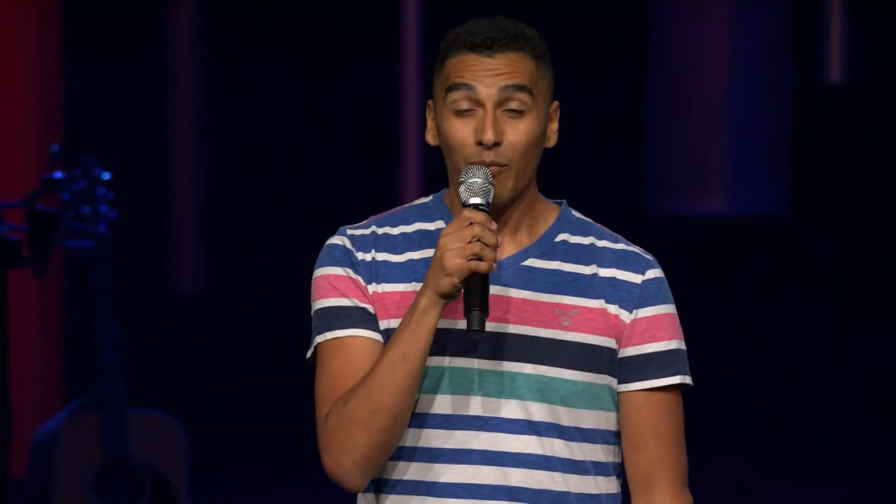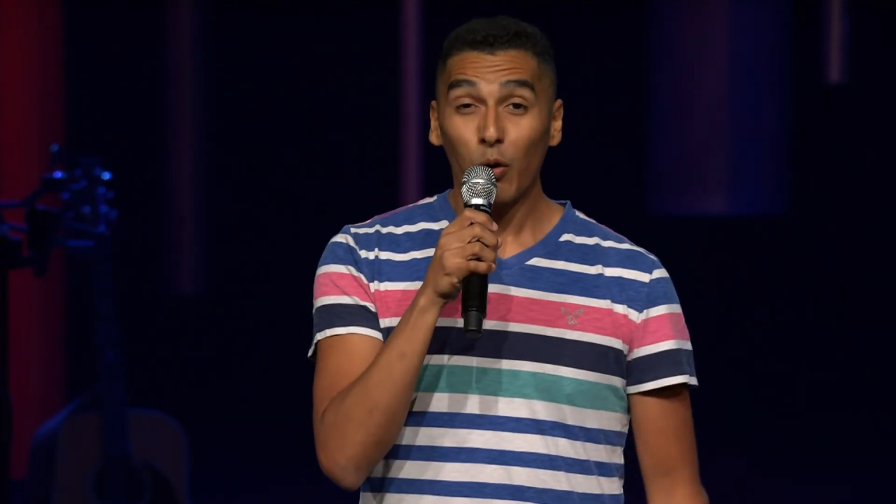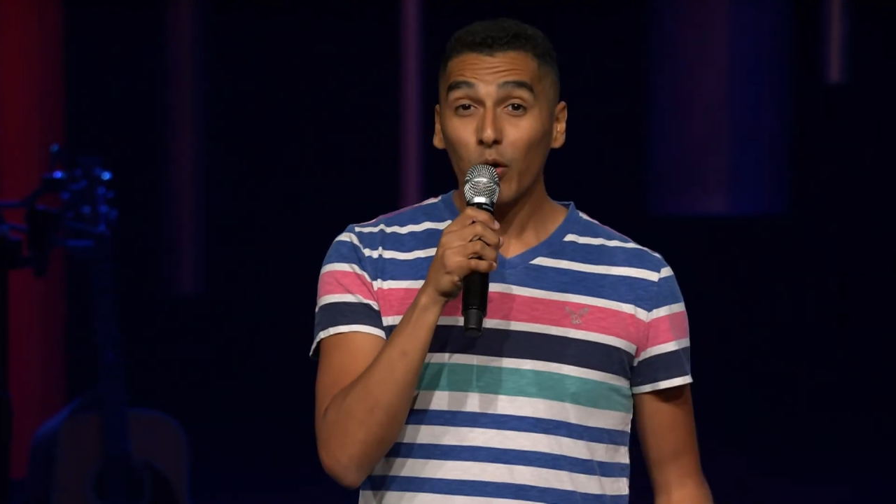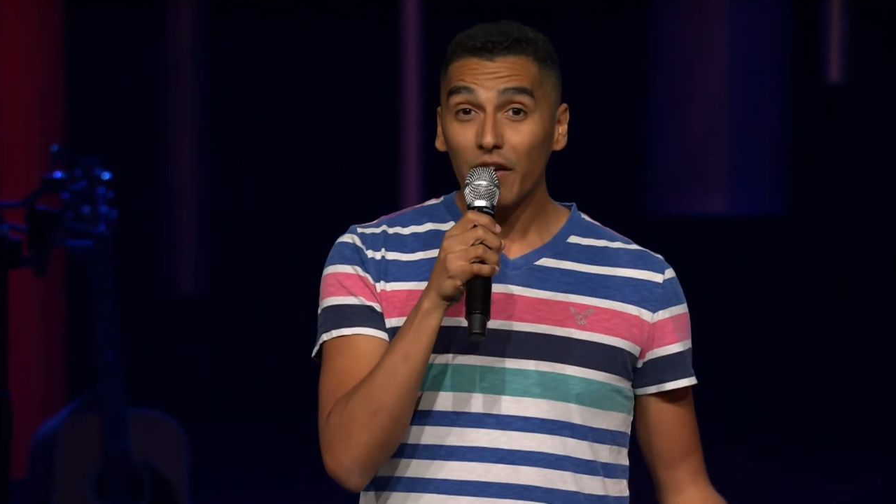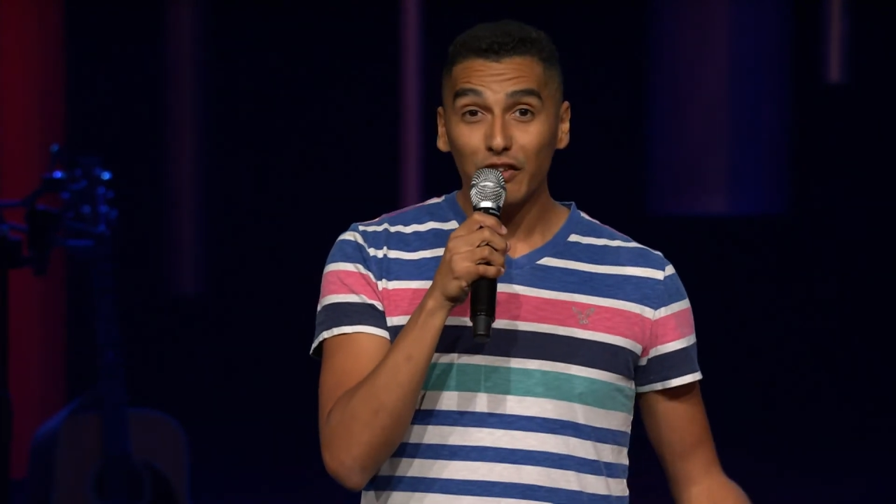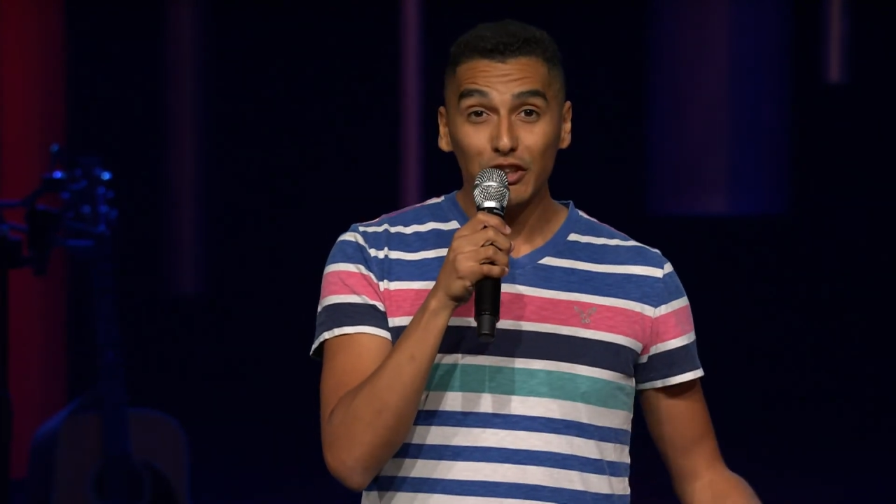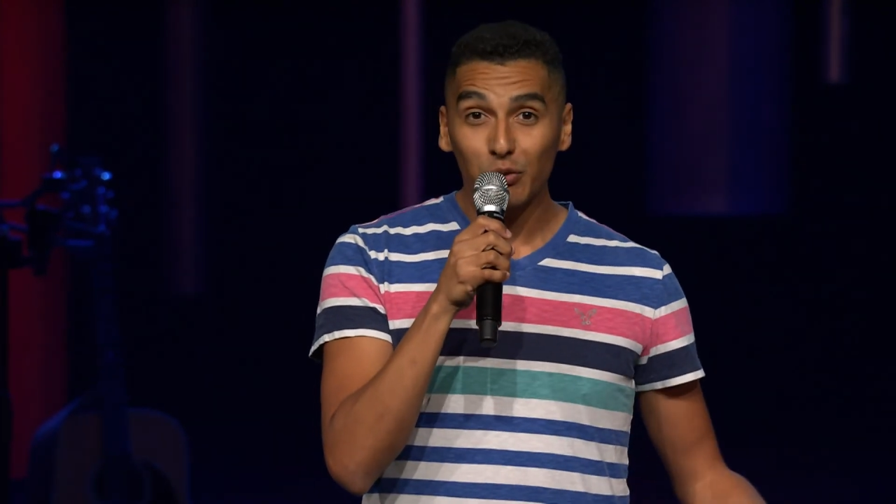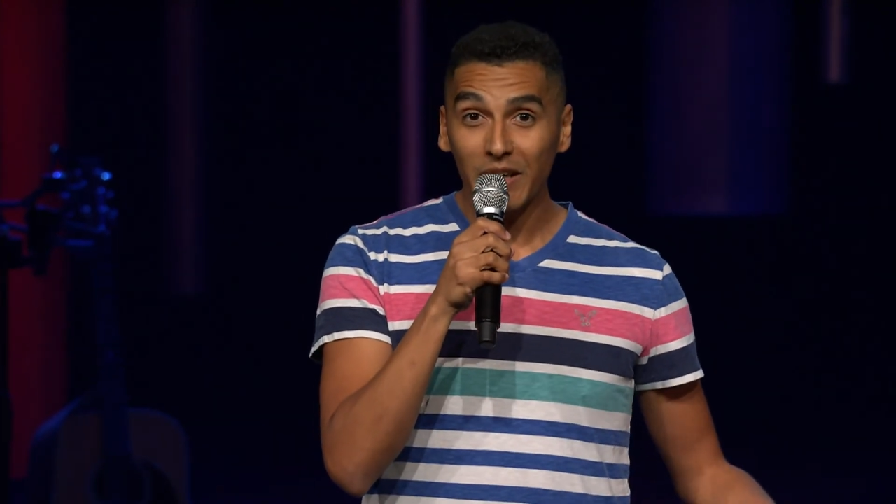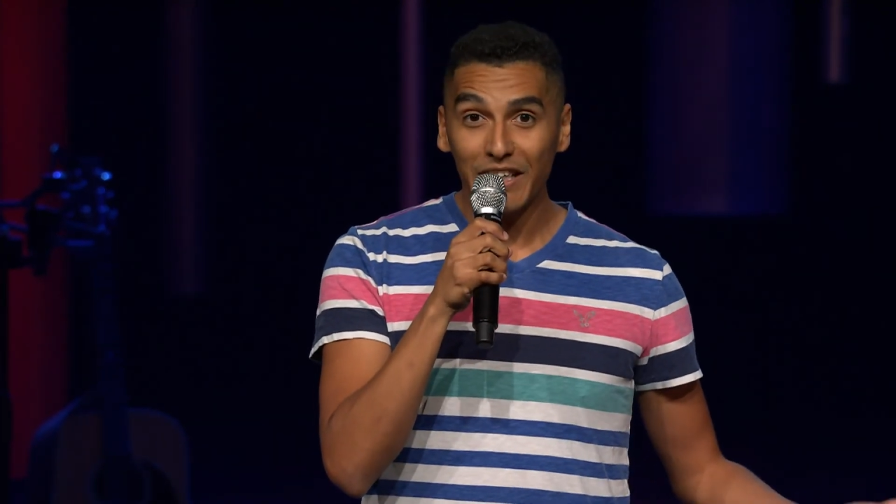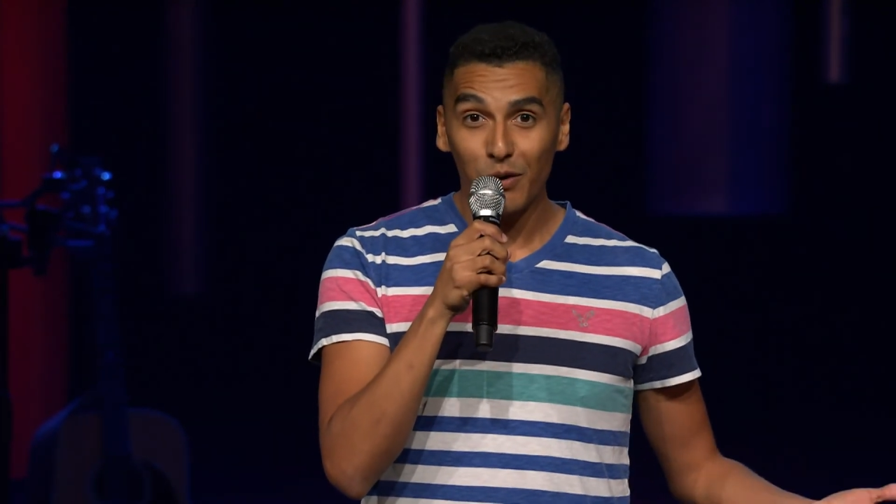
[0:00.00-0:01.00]
Or if you
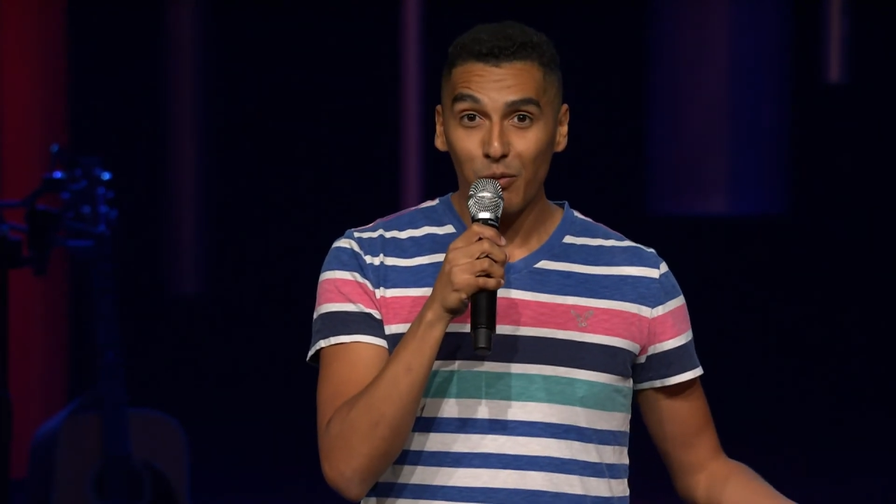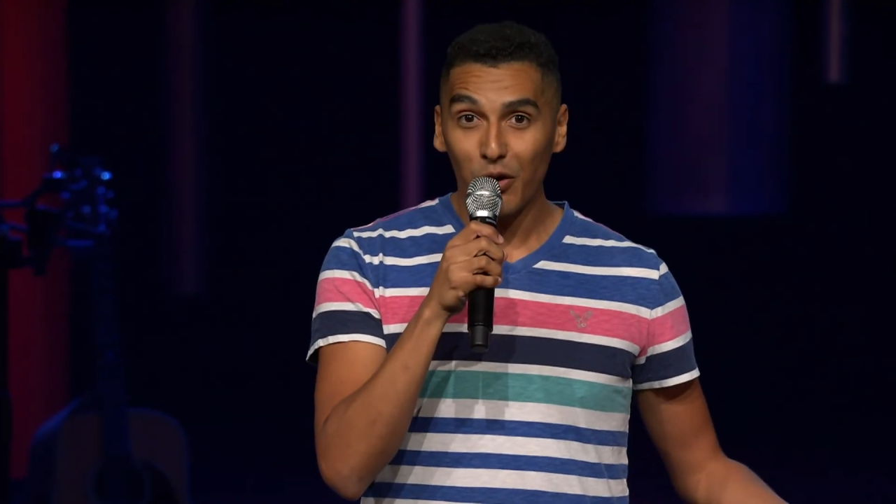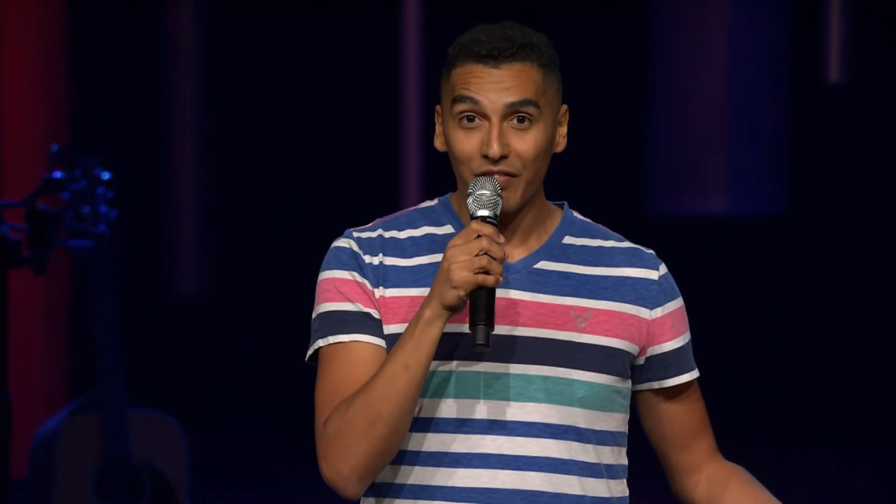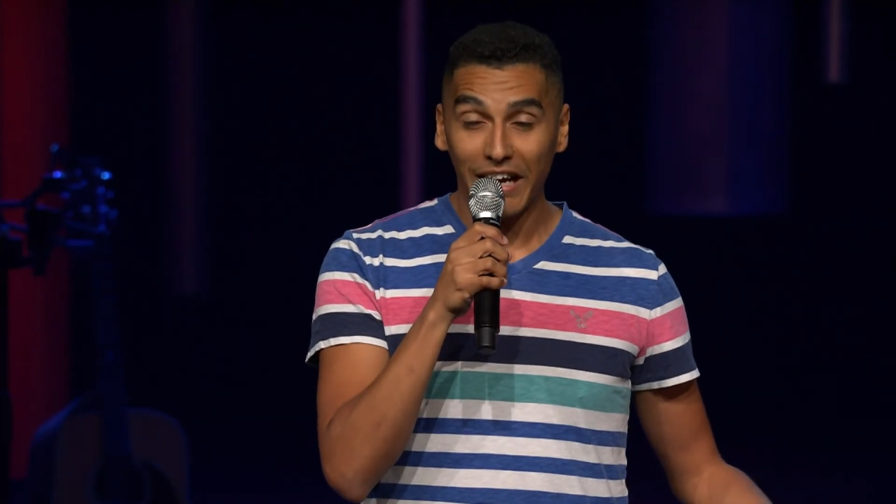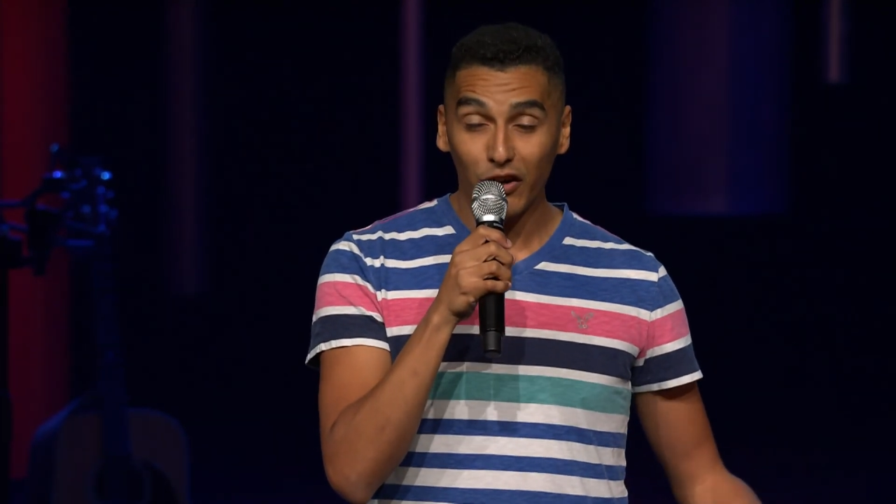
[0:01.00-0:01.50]
just want to hear more of